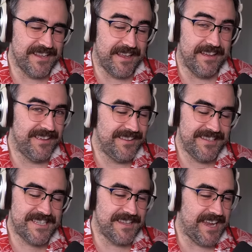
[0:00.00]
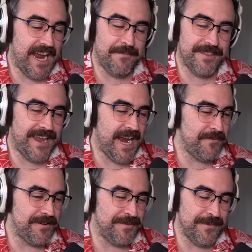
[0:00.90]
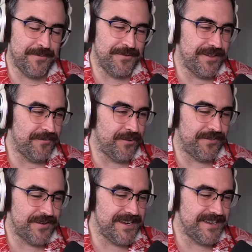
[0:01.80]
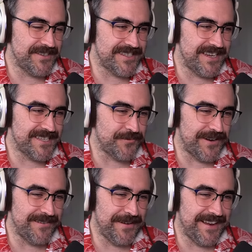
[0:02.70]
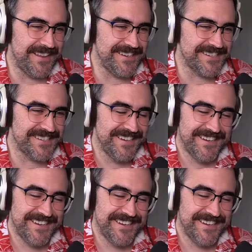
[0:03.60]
The these, the cam the camera people that work for T L C, I swear, man, they just